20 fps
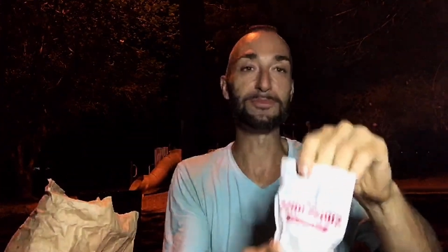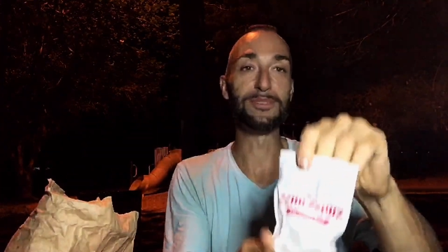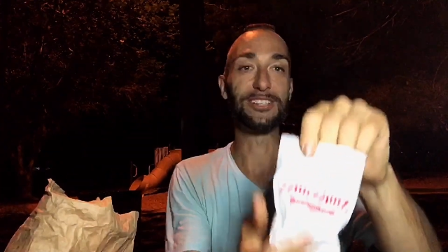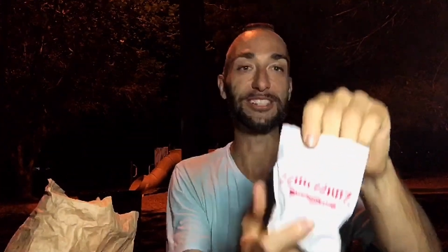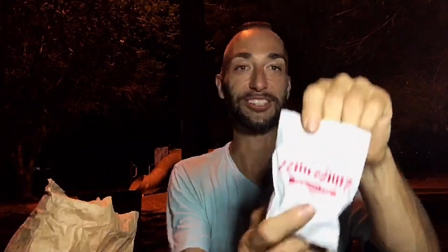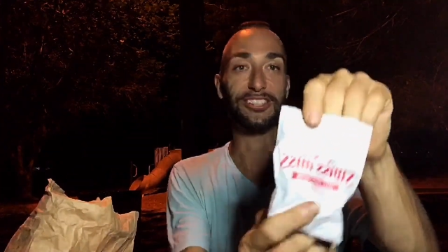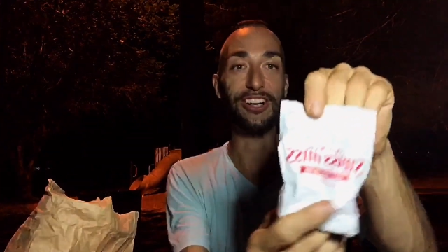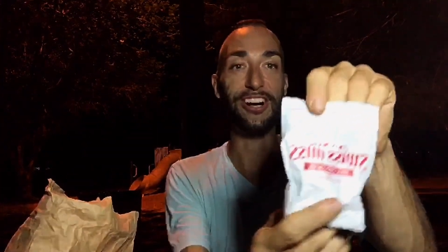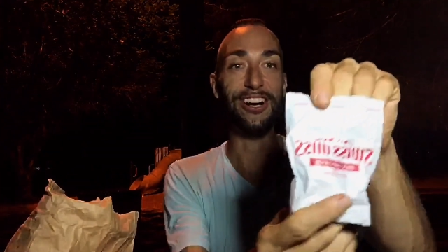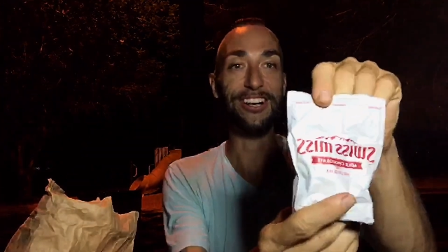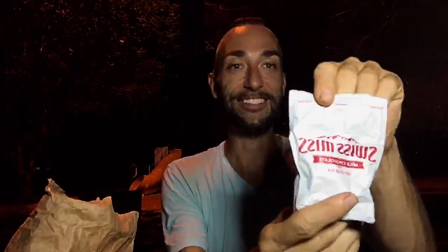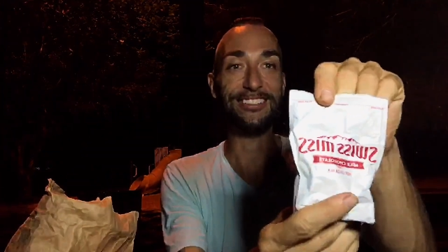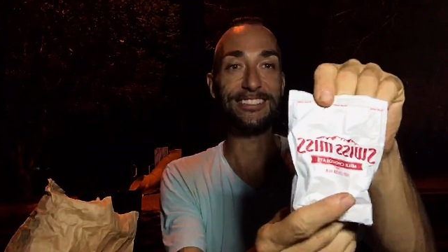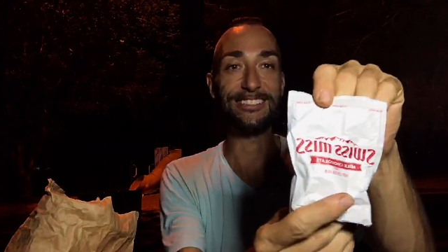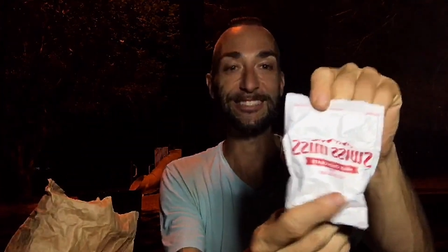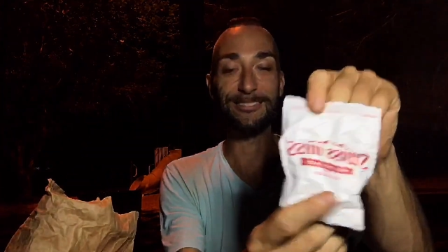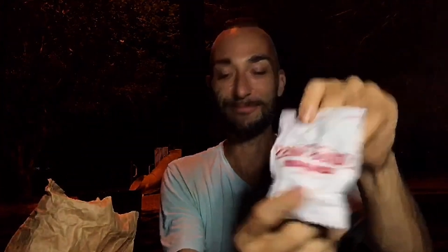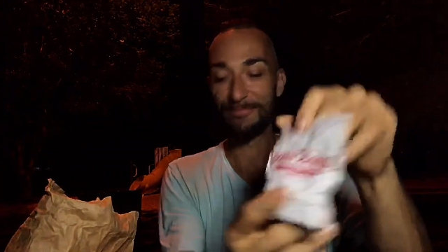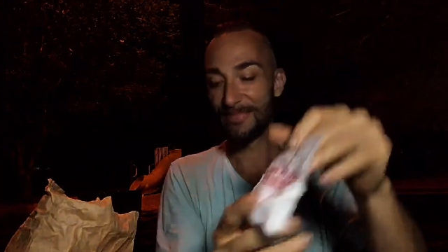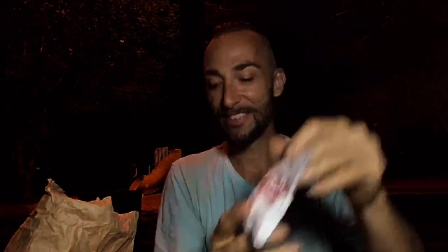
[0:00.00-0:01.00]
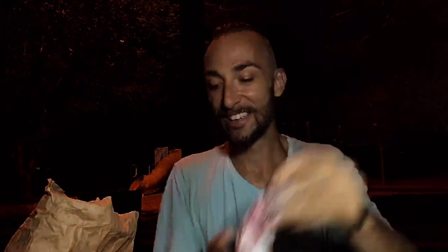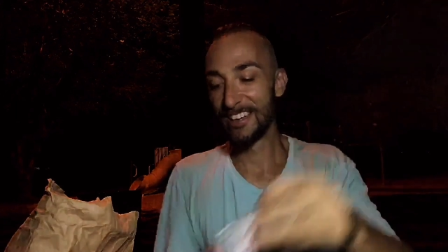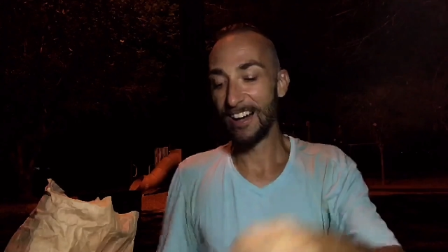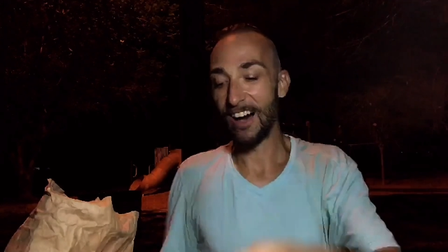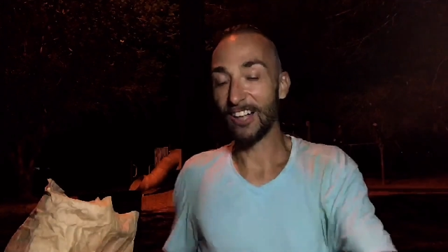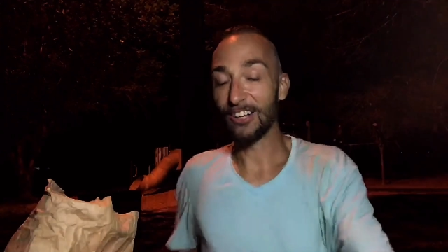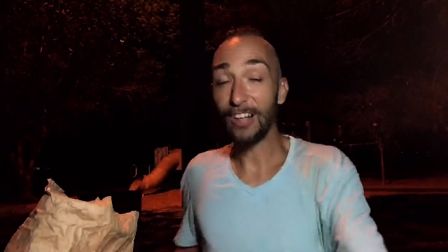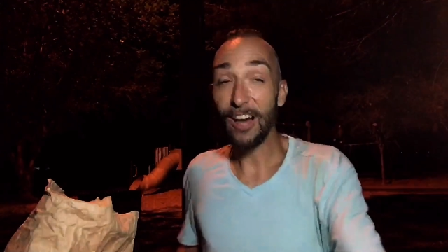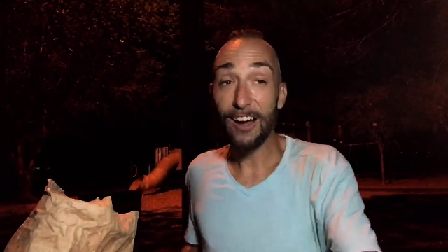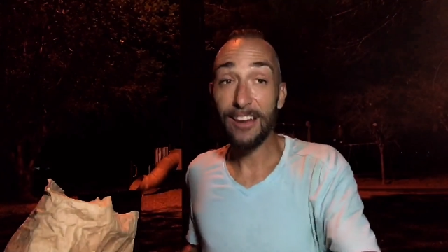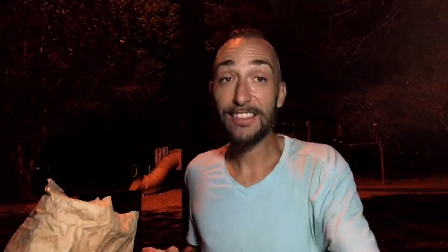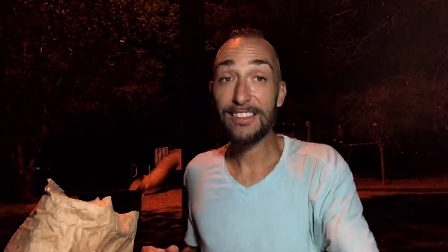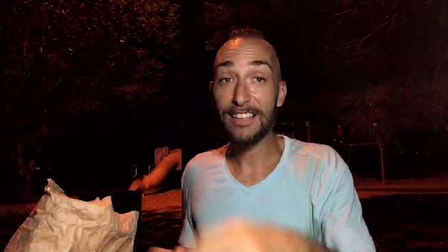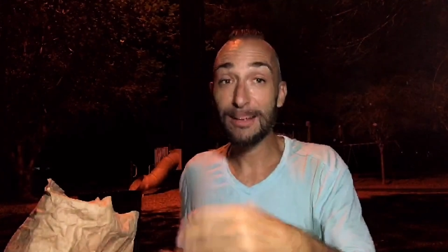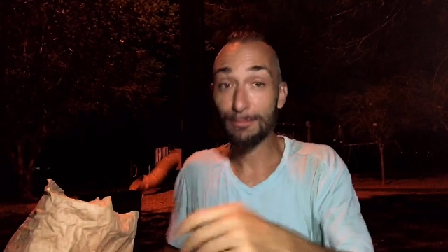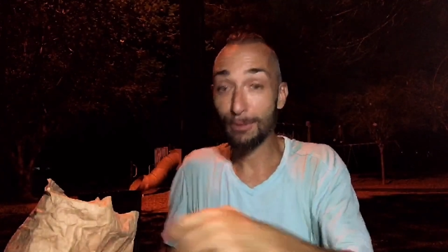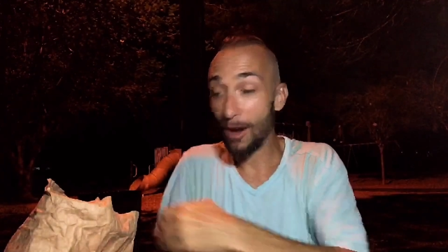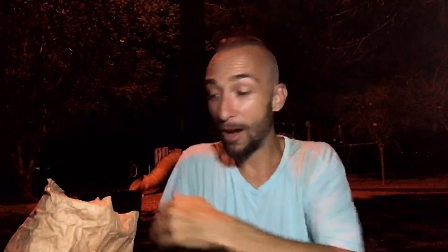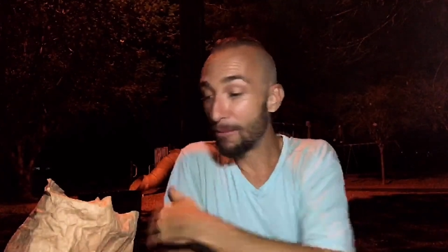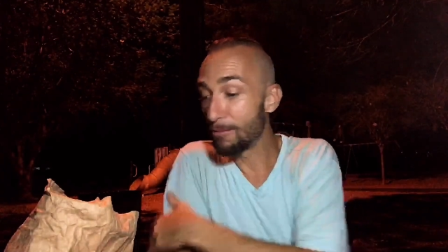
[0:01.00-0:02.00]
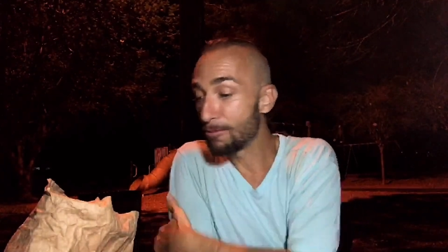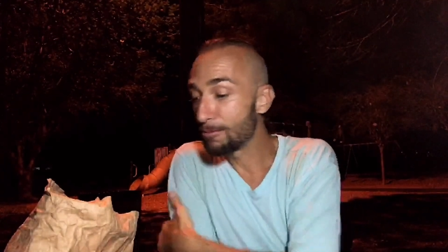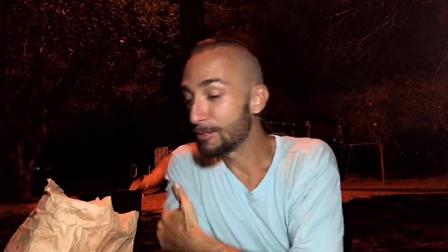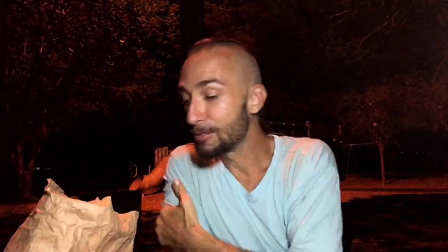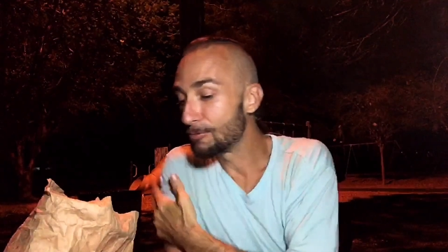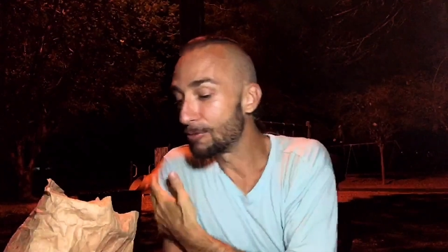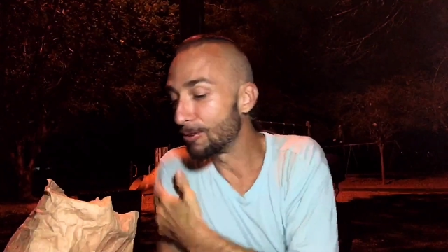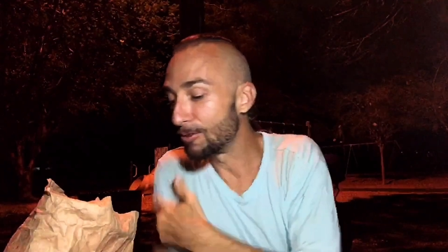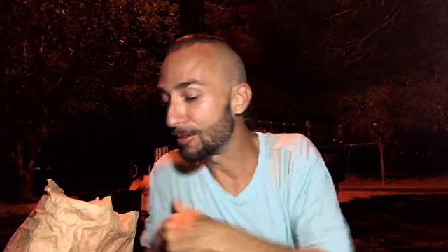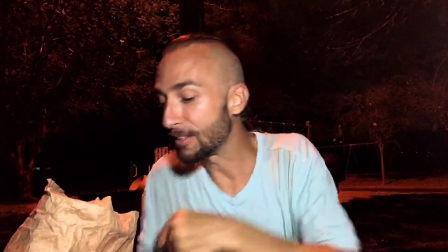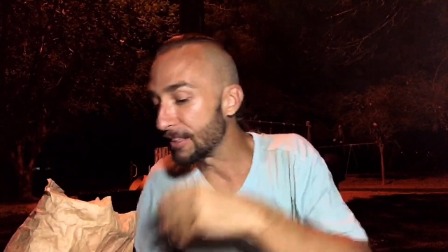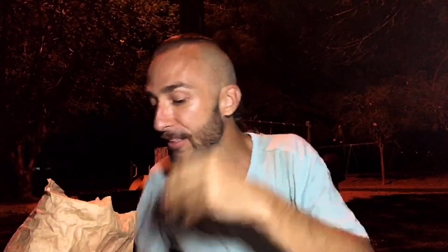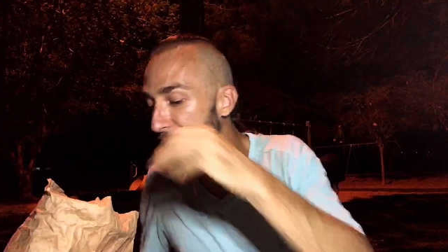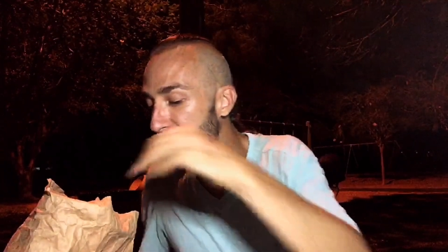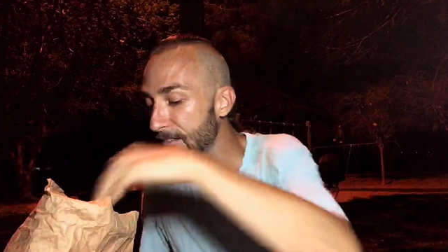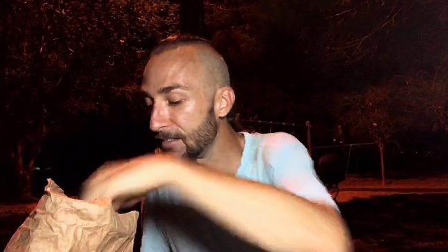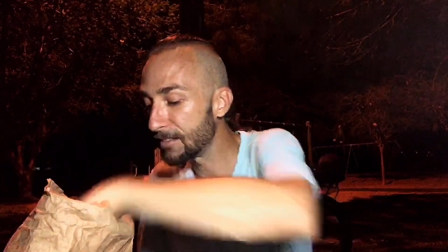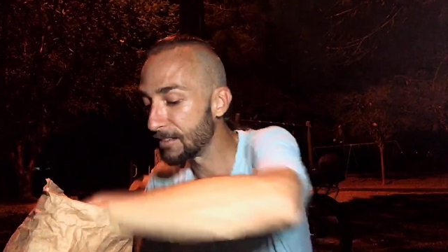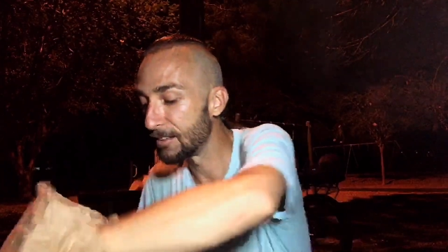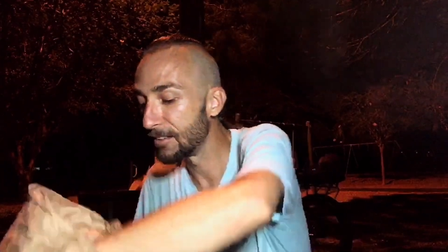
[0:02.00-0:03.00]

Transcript: chocolate. A lot of this I probably won't eat,